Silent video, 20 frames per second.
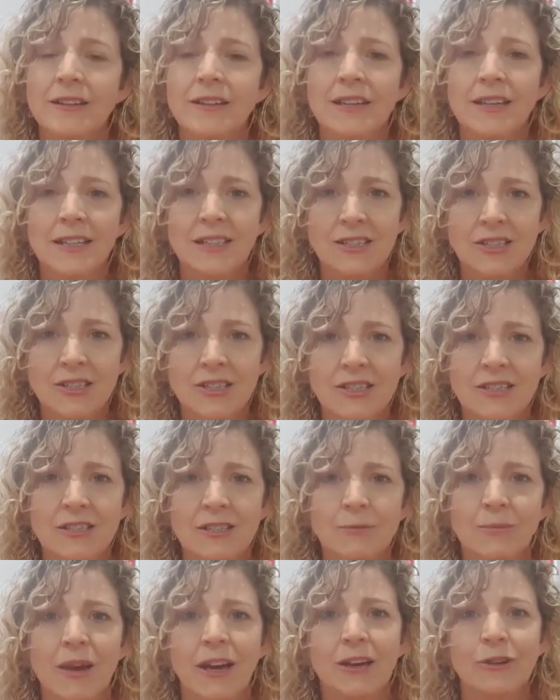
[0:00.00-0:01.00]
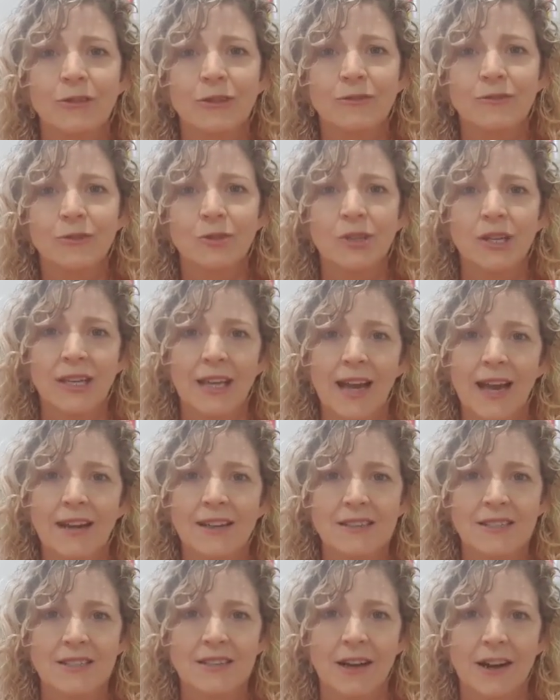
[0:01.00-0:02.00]
It's just a matter of looking
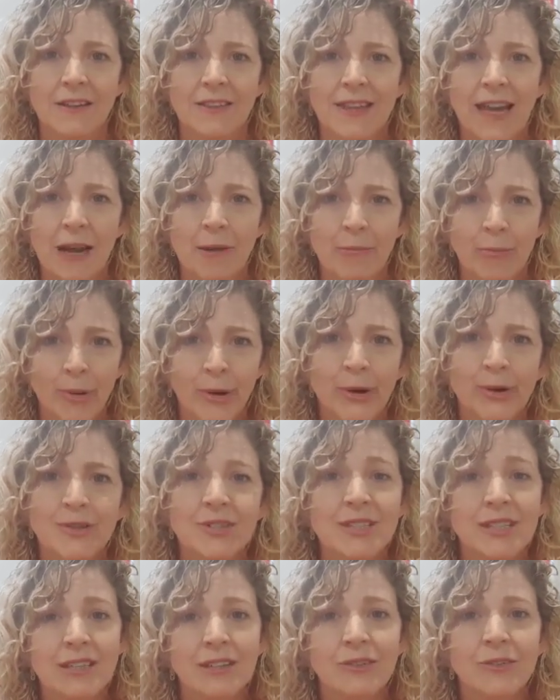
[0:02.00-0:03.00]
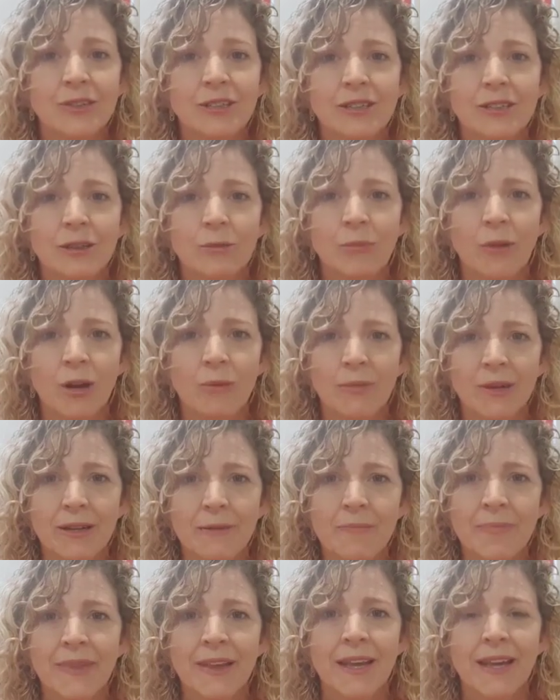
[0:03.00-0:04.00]
outside that box that you're in at the moment
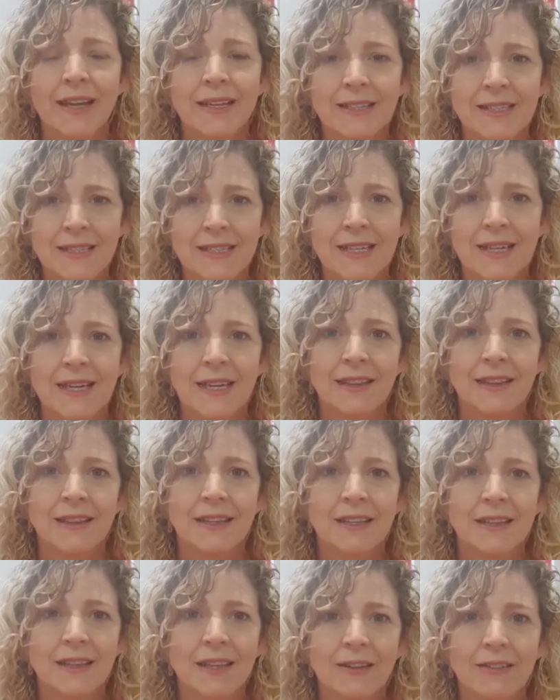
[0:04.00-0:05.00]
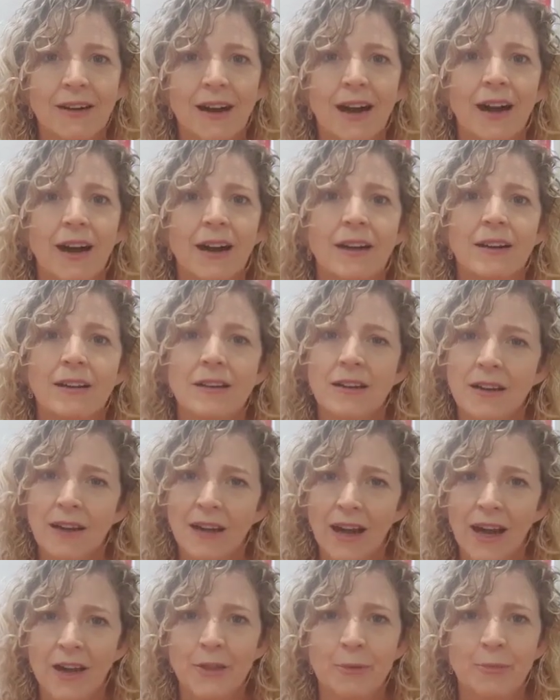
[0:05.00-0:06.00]
and seeing that there are
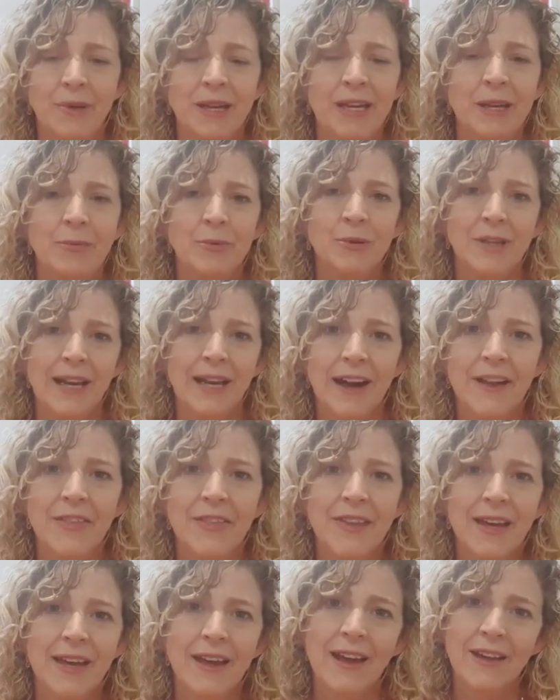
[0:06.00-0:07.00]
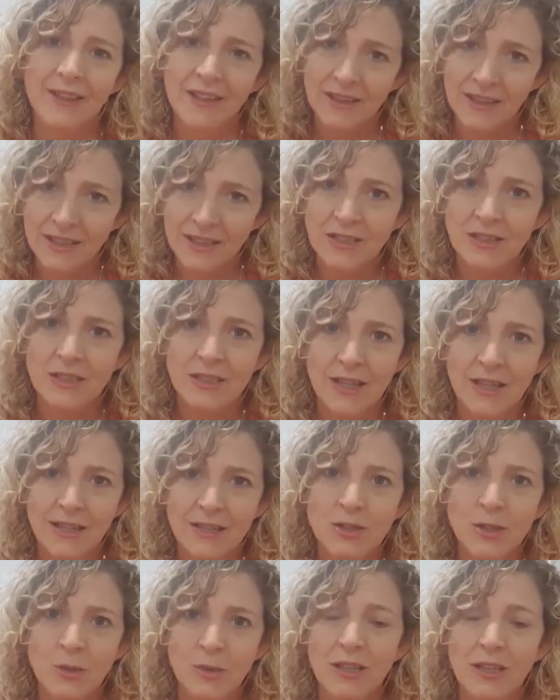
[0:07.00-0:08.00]
other people out there and that
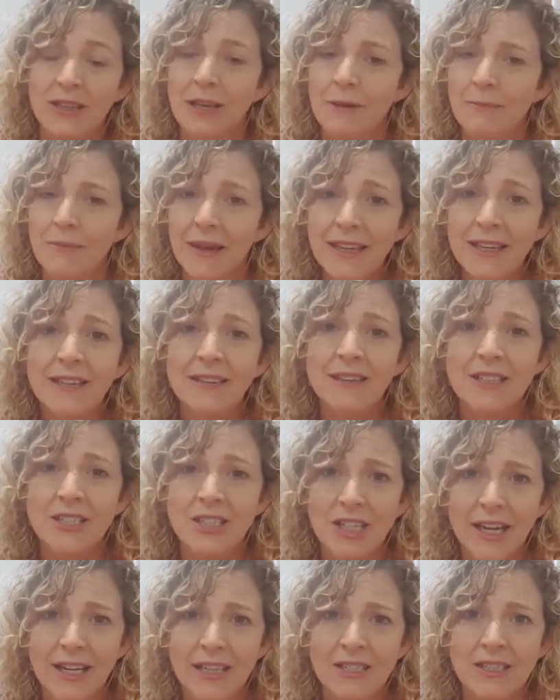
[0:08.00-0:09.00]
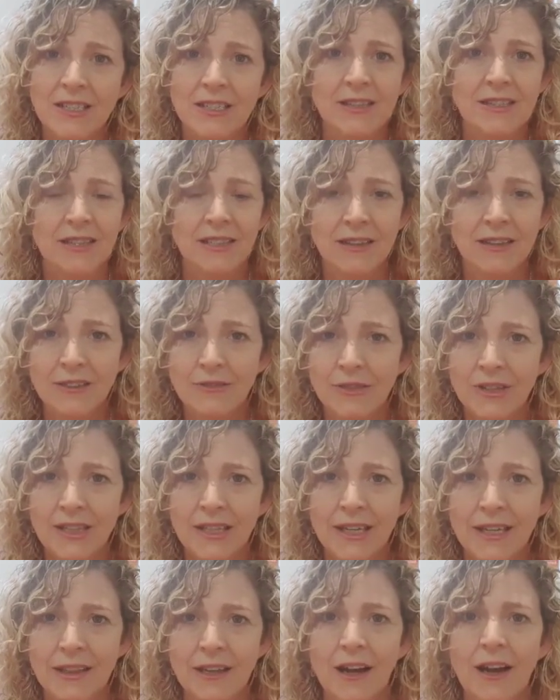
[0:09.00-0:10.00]
they're making the changes, they're living
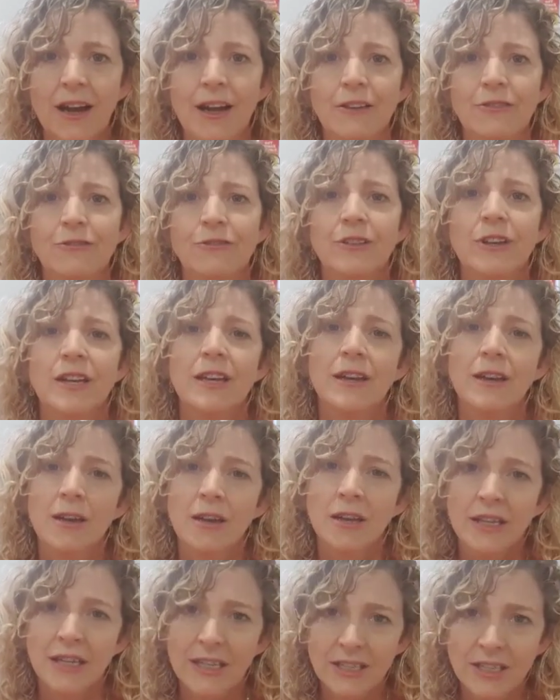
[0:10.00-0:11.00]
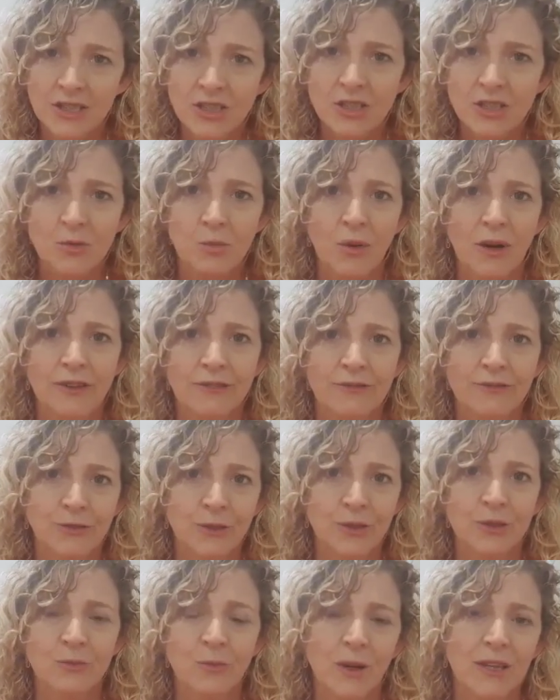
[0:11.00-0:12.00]
their life. It's just
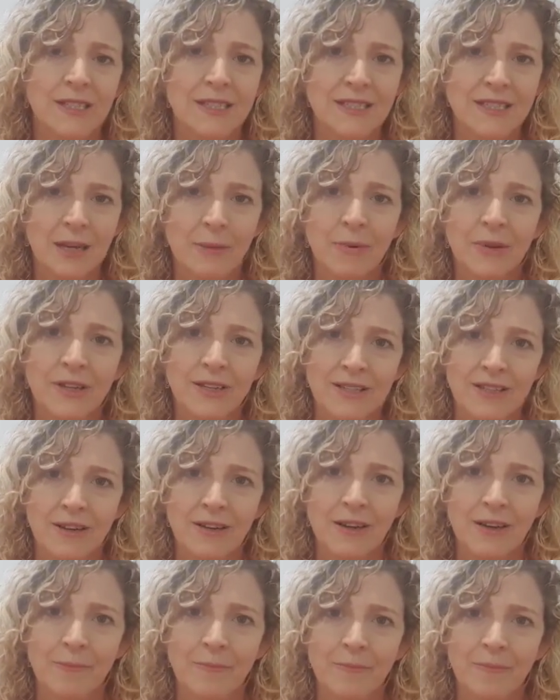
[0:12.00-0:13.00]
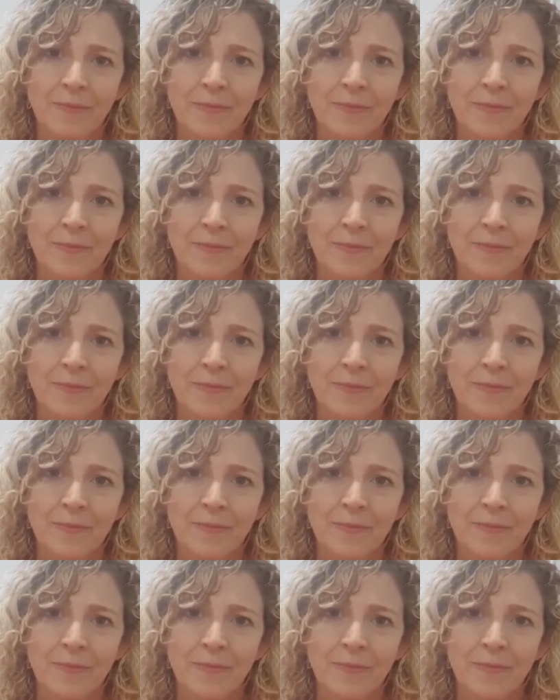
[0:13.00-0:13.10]
one step at a time.